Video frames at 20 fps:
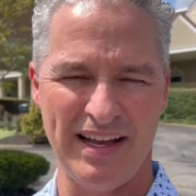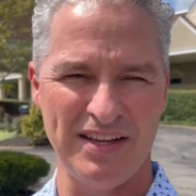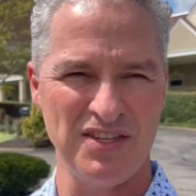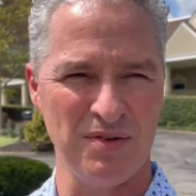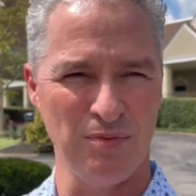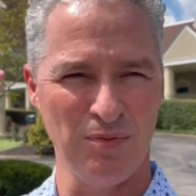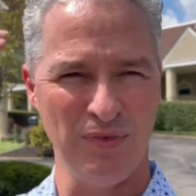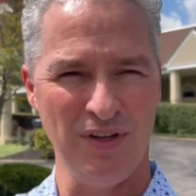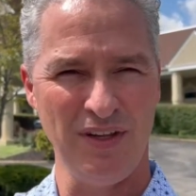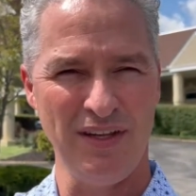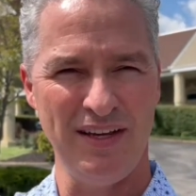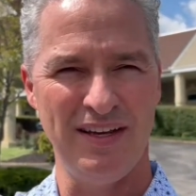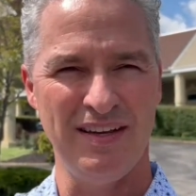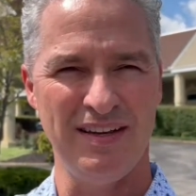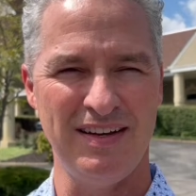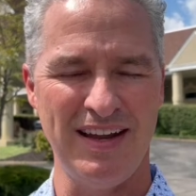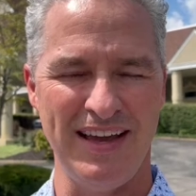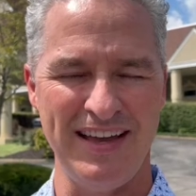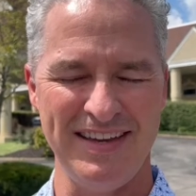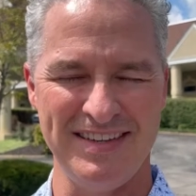Got some really
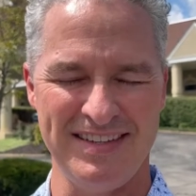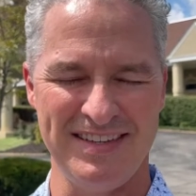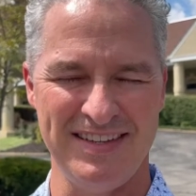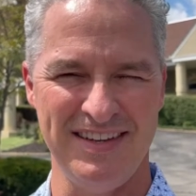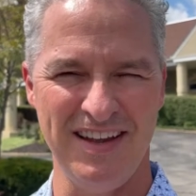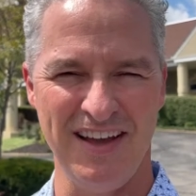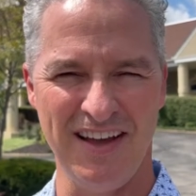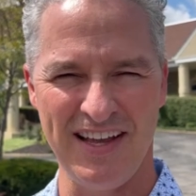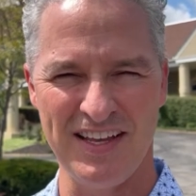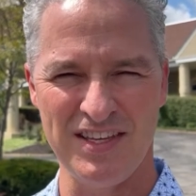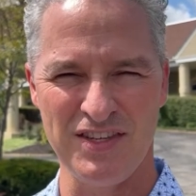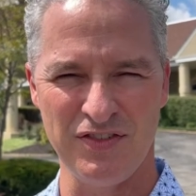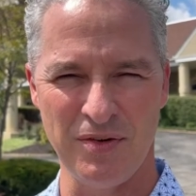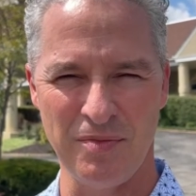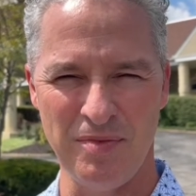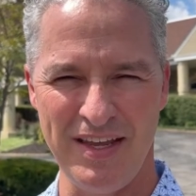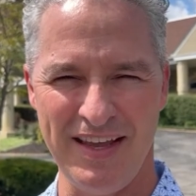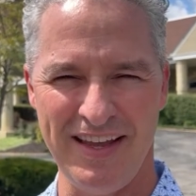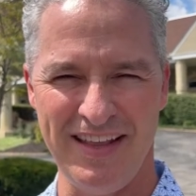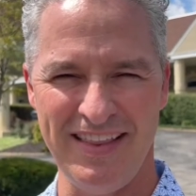nice nuggets
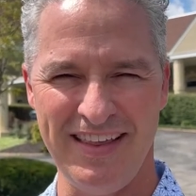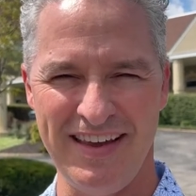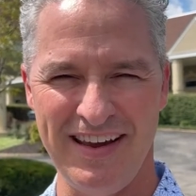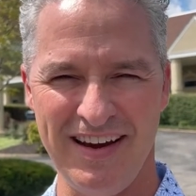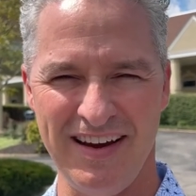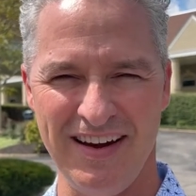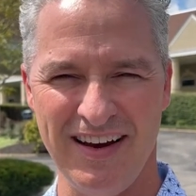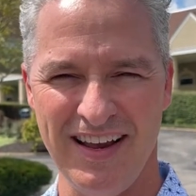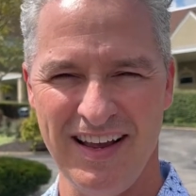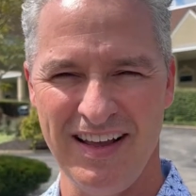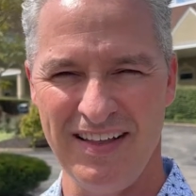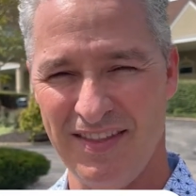from the end there.